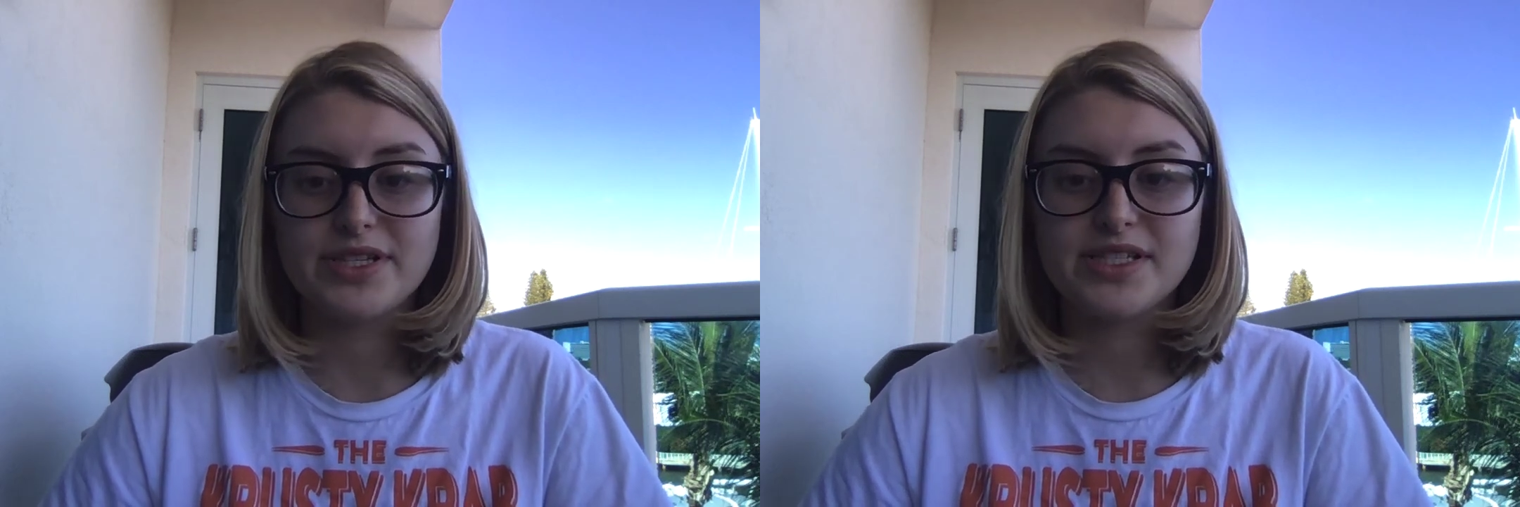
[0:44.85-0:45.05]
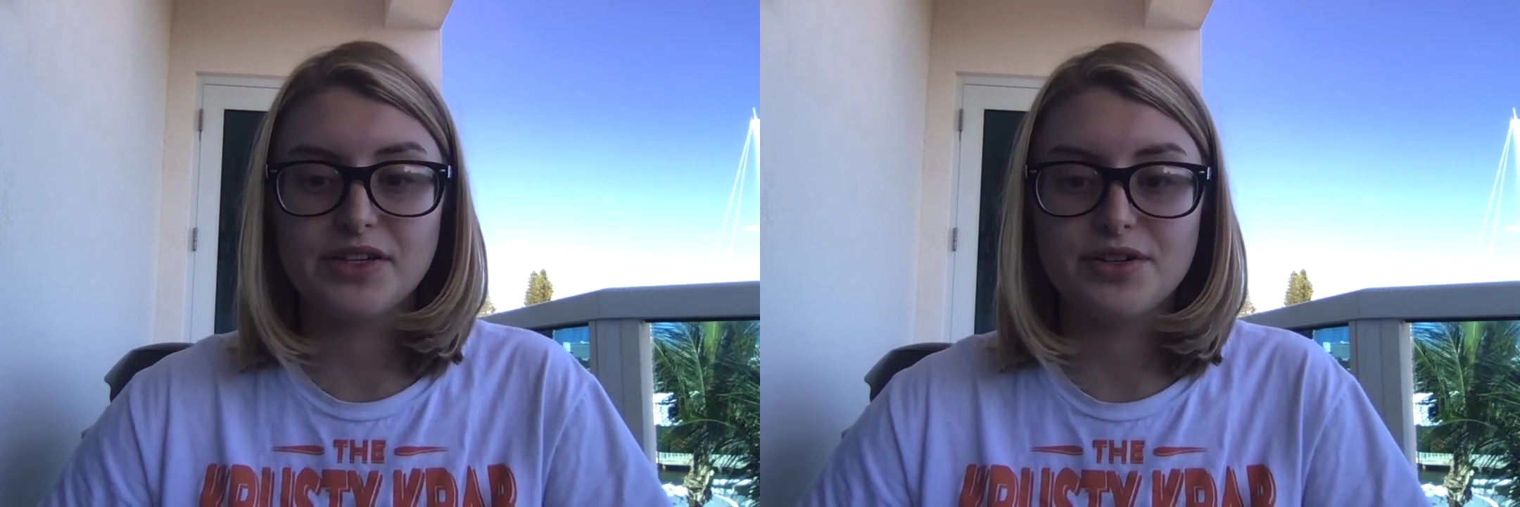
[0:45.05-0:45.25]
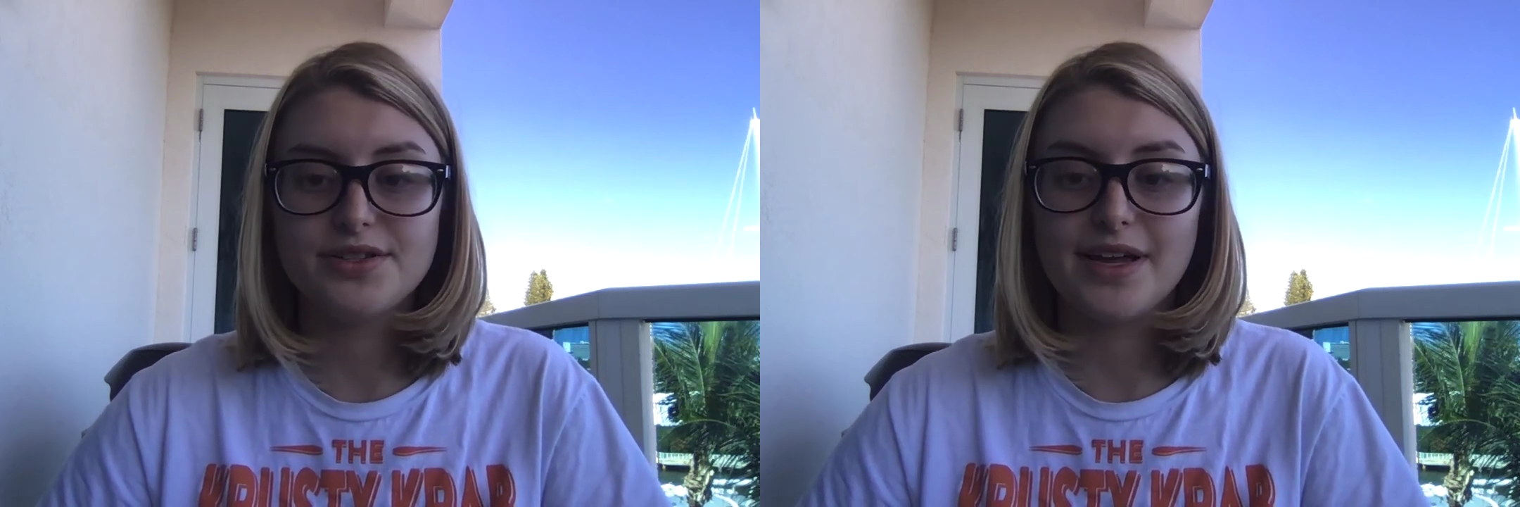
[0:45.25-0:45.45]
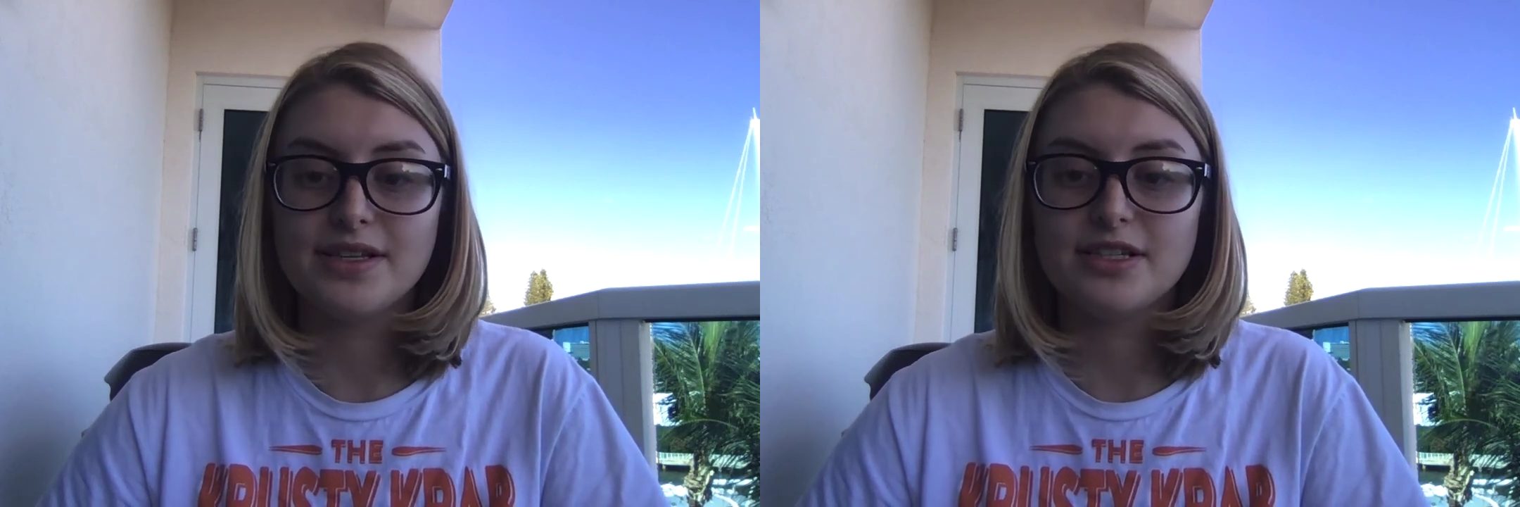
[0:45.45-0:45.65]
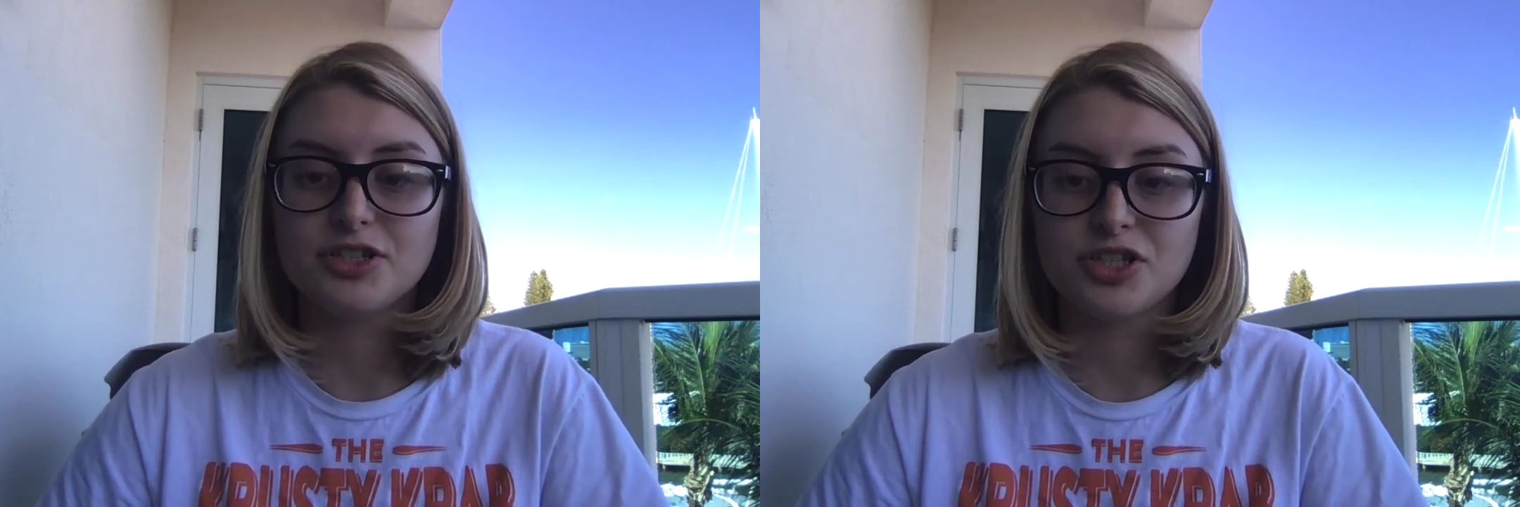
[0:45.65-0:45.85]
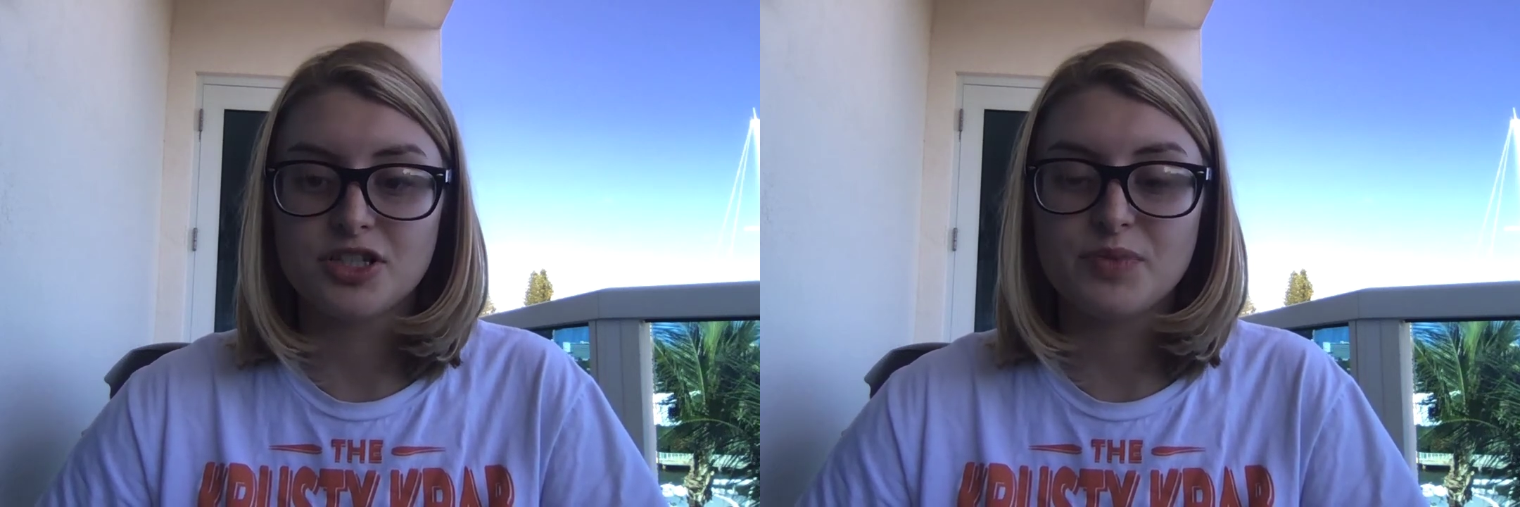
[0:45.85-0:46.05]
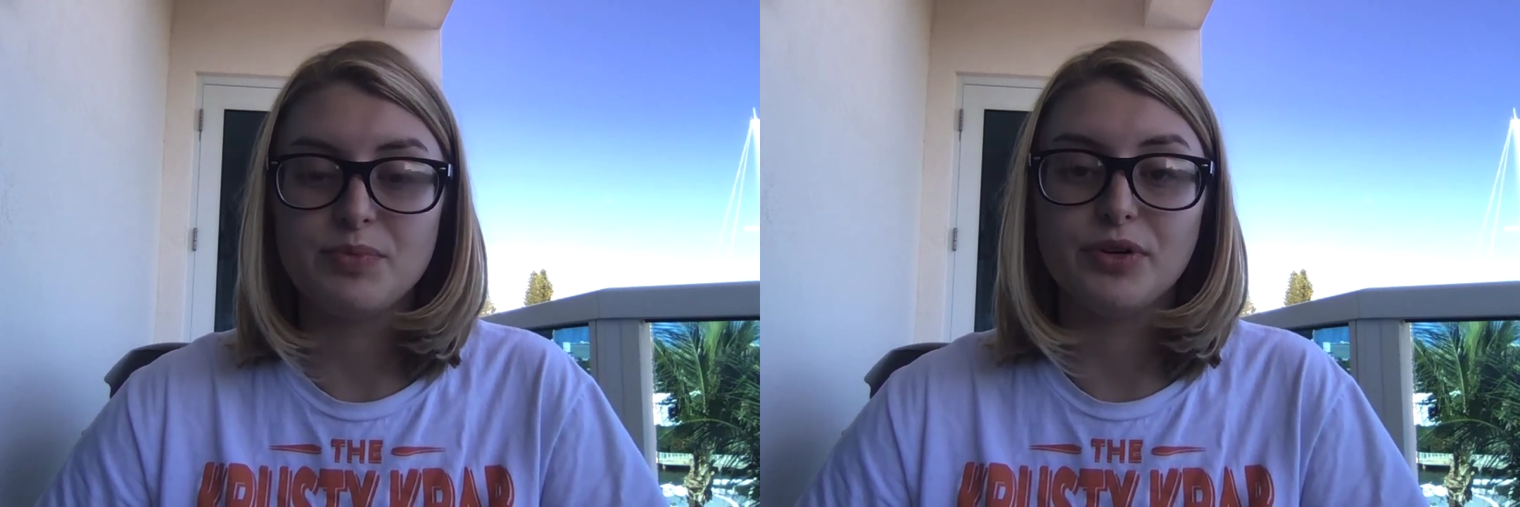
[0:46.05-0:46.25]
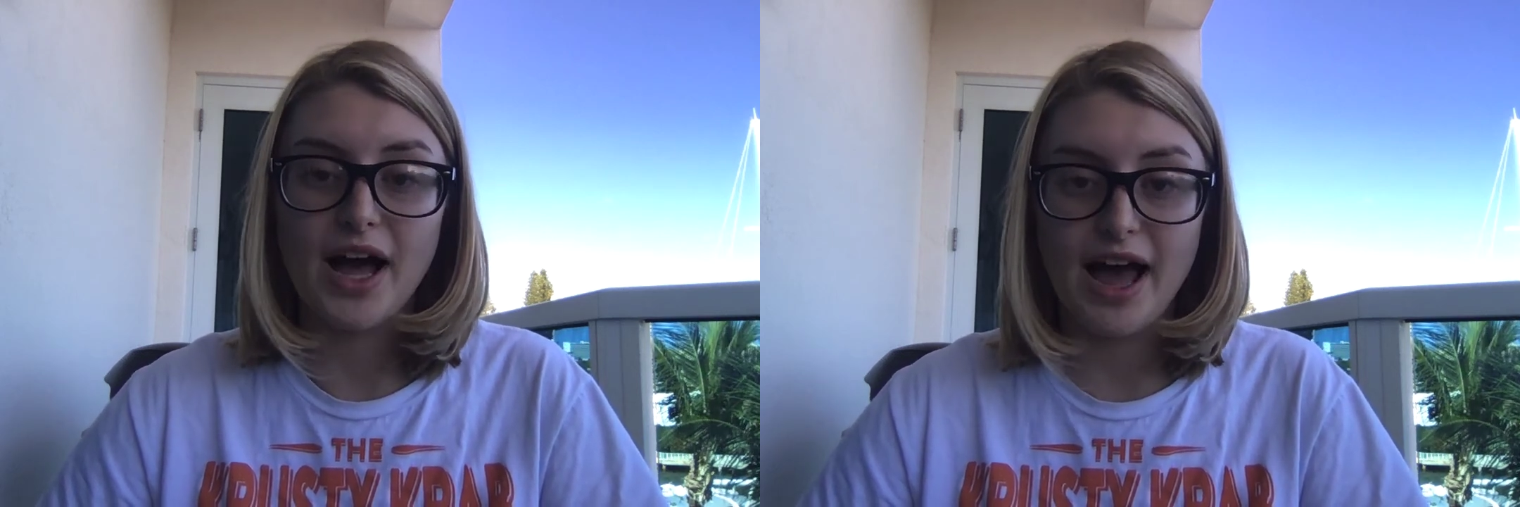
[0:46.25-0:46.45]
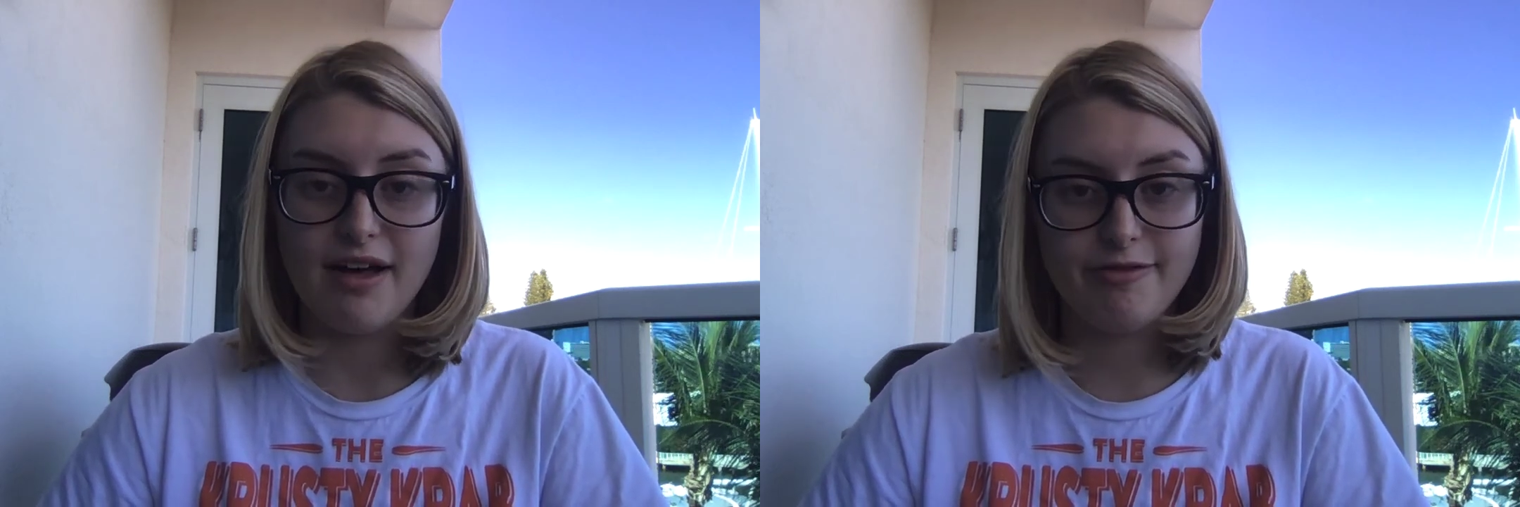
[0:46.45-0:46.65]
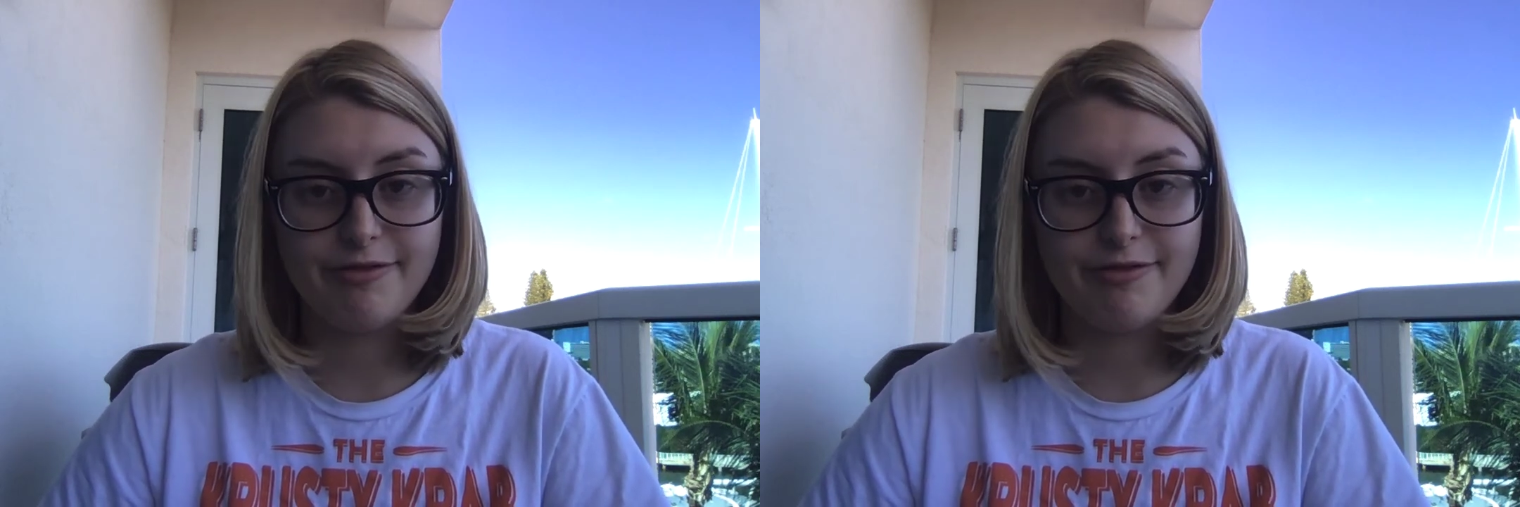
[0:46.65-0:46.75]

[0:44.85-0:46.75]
skills that indigenous people have.